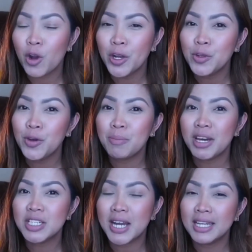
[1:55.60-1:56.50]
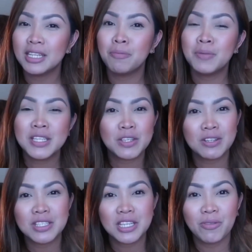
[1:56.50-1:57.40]
you are new in my channel, please
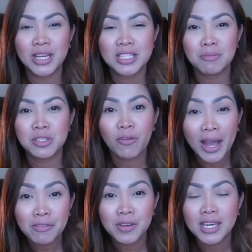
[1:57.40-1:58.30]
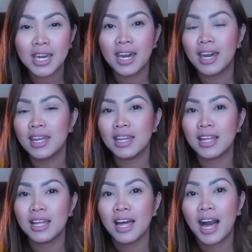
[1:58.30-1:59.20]
considering subscribing and
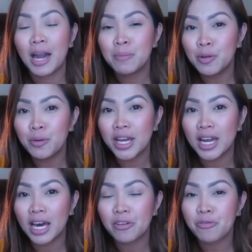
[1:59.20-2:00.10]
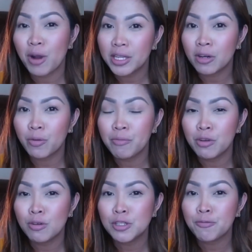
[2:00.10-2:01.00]
I'm doing a lot of product
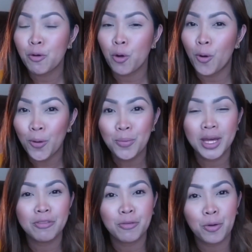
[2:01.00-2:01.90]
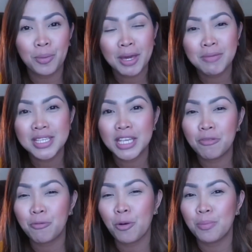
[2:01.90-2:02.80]
reviews for home and for babies
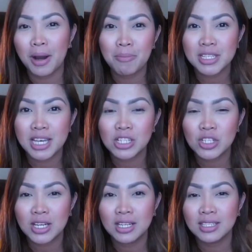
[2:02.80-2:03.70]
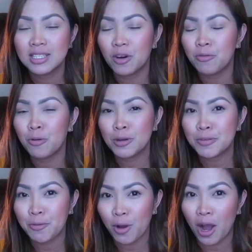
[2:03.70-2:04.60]
and mom essentials, of course
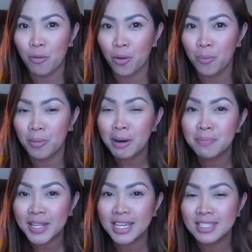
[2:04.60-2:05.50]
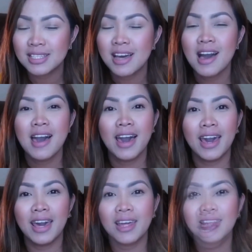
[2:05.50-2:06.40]
for our mom needs.
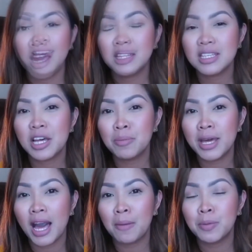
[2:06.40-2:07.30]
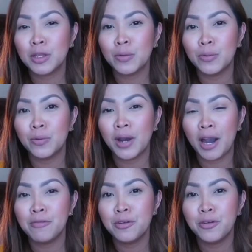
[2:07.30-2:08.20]
And, and yes, I'll be happy to
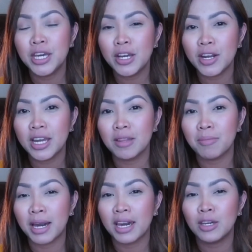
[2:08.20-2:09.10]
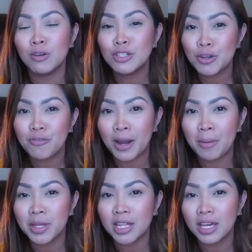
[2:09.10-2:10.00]
have you here in my YouTube
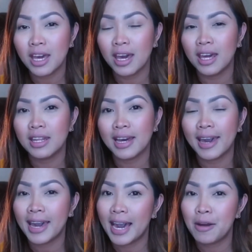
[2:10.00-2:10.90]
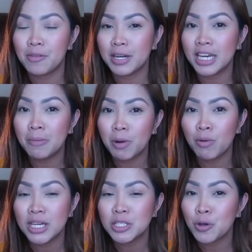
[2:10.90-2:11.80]
family and I have a
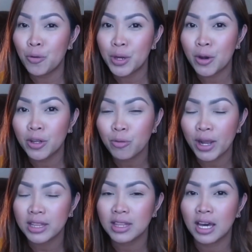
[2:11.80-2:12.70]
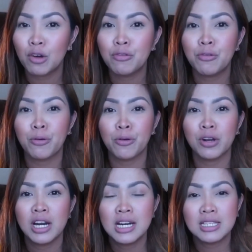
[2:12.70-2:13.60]
giveaways going on right now
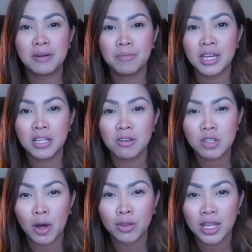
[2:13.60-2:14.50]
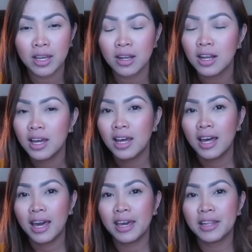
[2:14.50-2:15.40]
for some kiddos out there
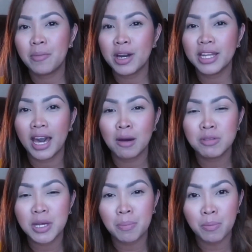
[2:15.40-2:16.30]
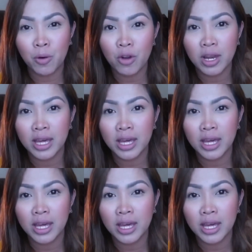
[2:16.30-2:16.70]
and I'm gonna have some more